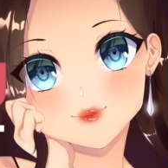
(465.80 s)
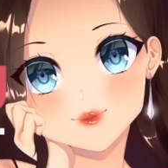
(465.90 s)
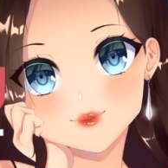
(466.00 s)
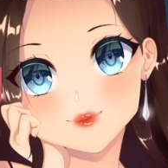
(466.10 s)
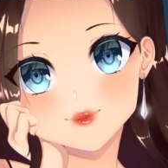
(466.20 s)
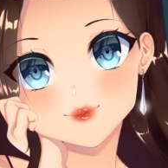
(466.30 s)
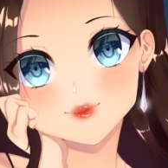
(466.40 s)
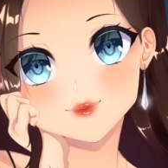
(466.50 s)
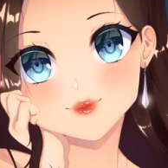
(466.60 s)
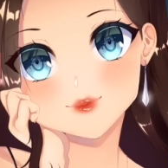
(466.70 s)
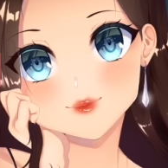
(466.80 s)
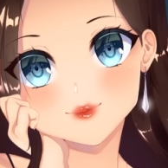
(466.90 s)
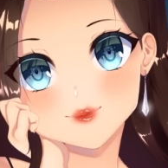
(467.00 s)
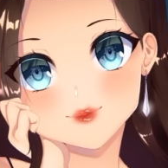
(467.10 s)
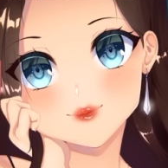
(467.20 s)
No, come on.
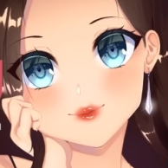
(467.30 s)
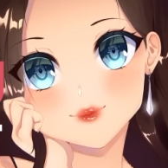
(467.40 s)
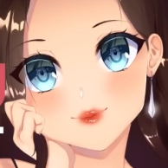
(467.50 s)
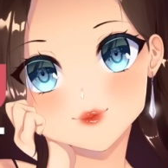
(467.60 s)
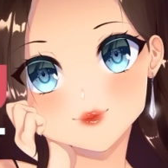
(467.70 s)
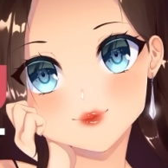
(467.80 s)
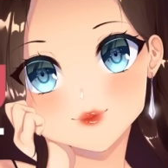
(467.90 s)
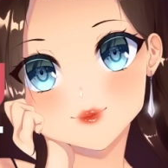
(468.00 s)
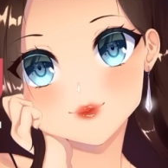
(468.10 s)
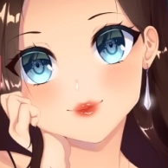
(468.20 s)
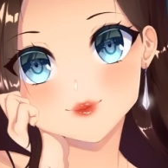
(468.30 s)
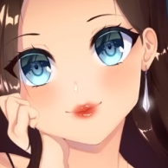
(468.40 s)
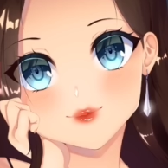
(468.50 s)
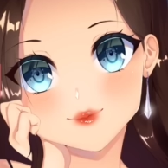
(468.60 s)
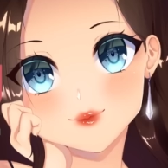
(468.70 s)
We are gonna talk this
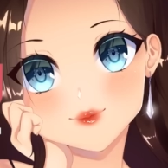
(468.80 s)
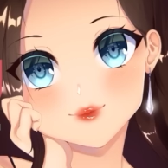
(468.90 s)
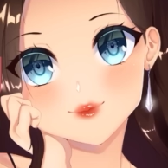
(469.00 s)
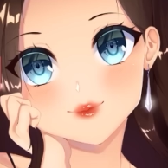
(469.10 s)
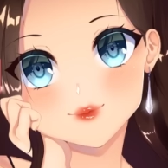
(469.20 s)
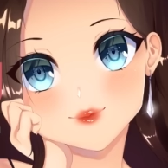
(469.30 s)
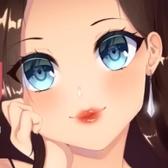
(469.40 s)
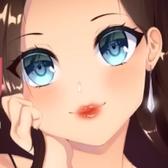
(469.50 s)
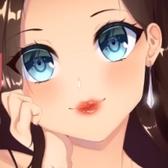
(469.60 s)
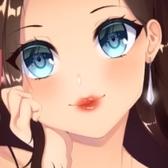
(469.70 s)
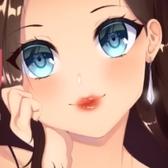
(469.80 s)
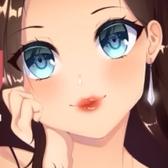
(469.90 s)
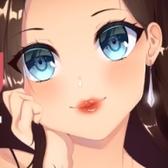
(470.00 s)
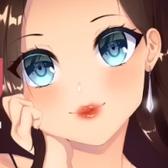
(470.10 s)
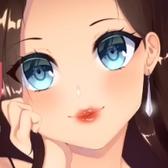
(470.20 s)
out. Come on,
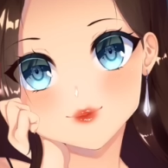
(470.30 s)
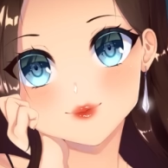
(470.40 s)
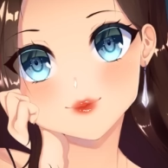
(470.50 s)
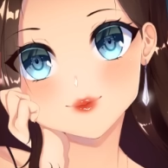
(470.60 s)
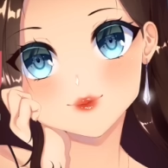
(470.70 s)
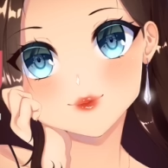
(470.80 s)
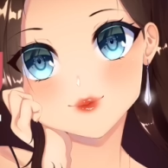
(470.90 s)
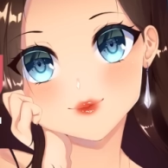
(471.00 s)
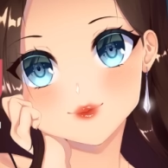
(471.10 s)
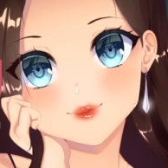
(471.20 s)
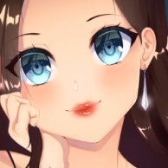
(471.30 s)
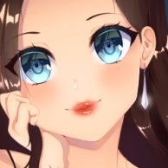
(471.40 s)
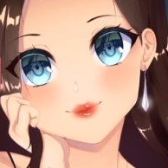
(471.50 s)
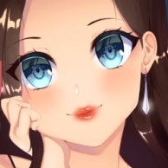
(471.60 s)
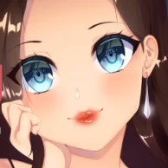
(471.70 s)
what's going on?
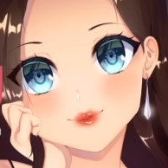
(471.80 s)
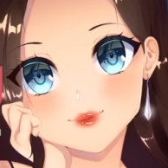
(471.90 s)
Tell me.